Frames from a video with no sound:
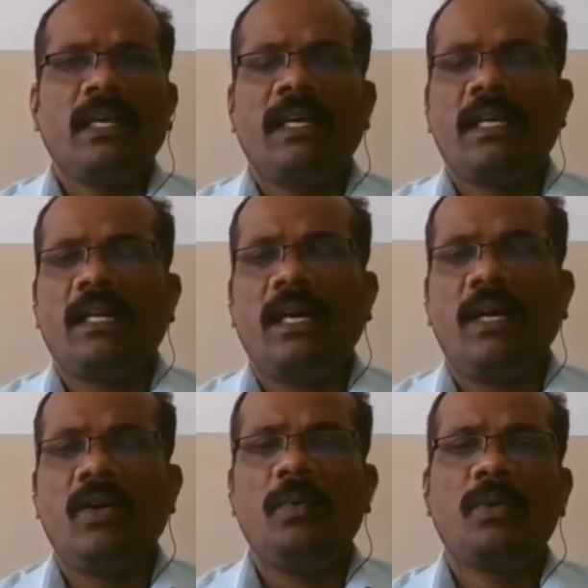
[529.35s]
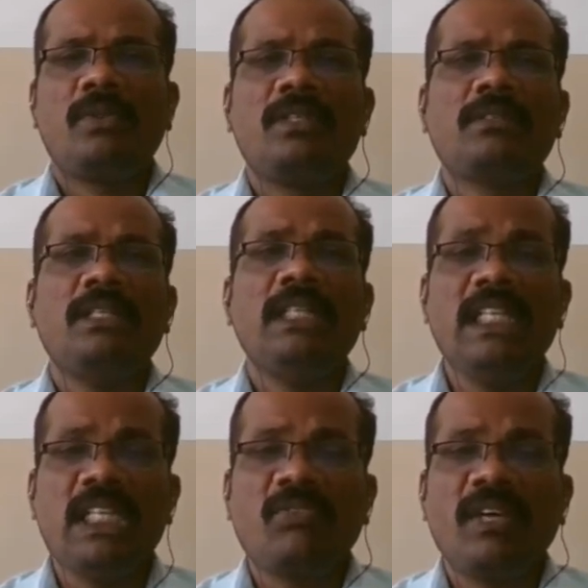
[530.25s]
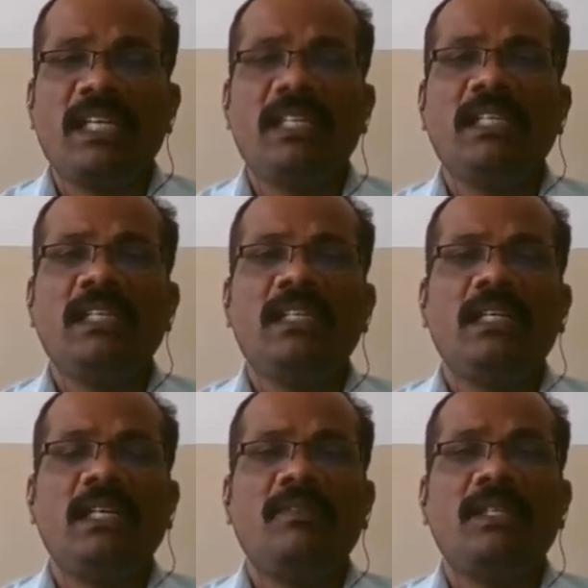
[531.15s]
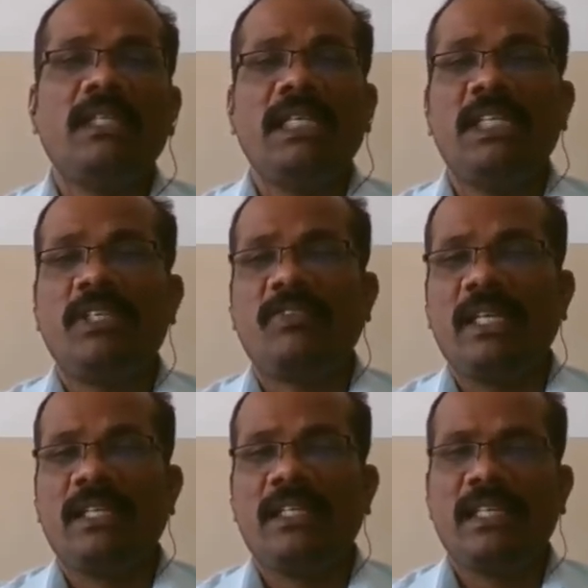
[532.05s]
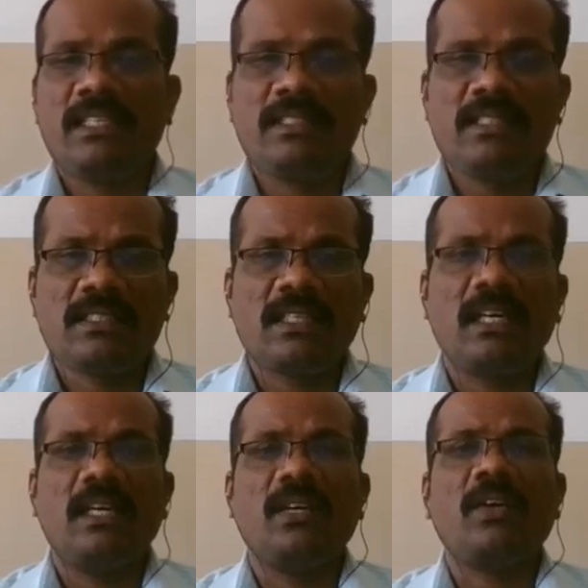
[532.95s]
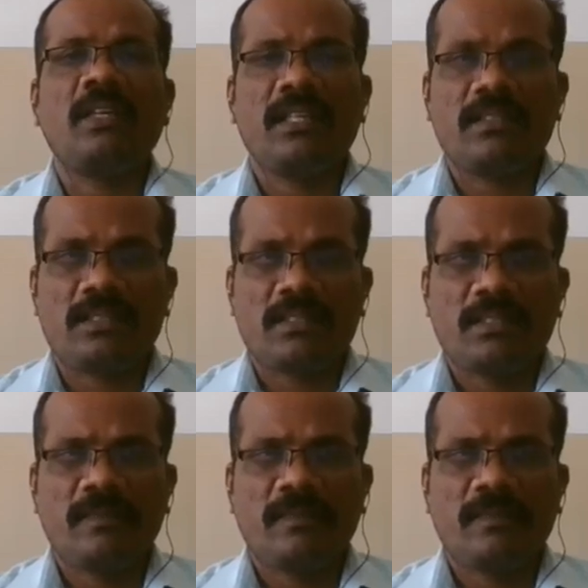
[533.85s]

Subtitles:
and how about this inequality, whether inequality exists or not exists.